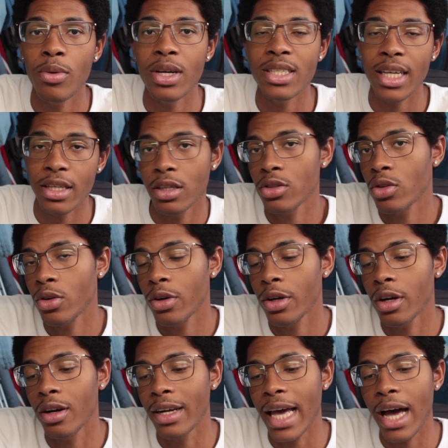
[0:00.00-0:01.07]
was a
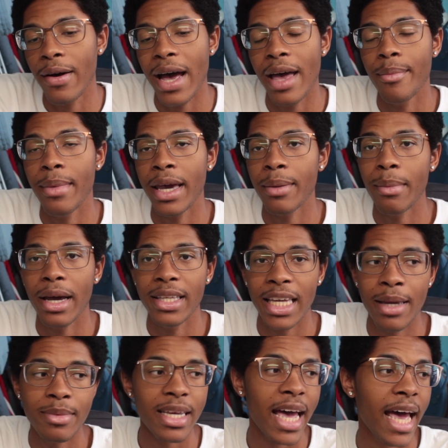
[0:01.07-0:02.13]
tutorial on how I make my
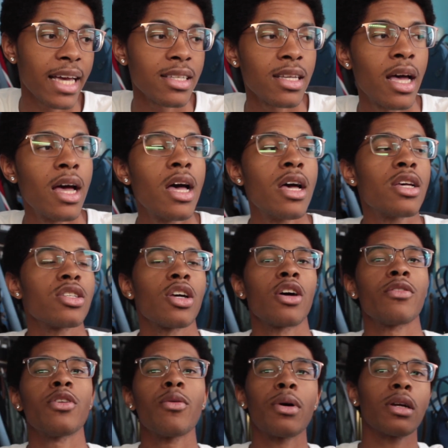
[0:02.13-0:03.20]
name tags. So
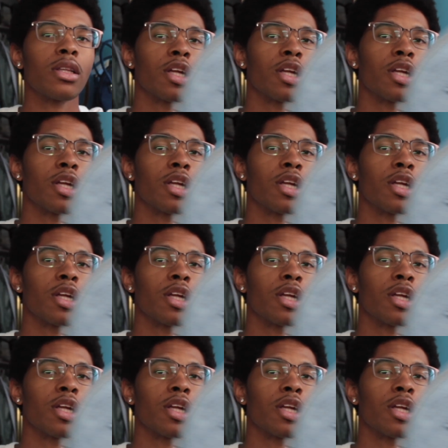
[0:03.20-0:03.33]
if you want